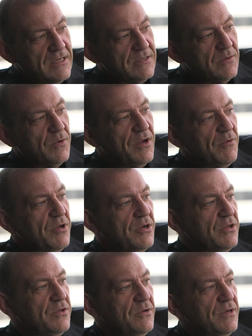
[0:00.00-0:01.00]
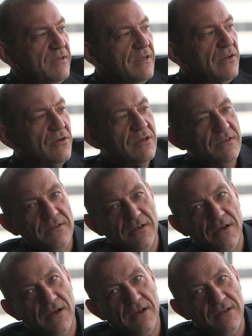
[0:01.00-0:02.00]
So what I would look at doing is then look at
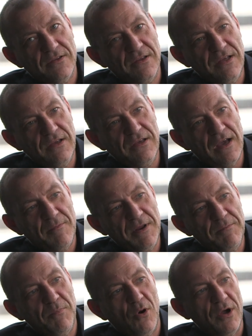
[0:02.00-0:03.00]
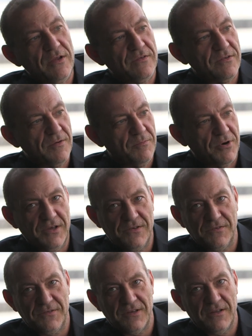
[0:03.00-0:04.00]
how many points the
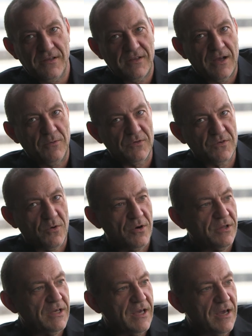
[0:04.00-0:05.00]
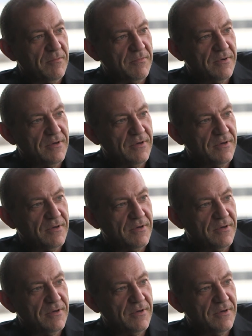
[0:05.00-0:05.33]
bookies have said that they will score in the game,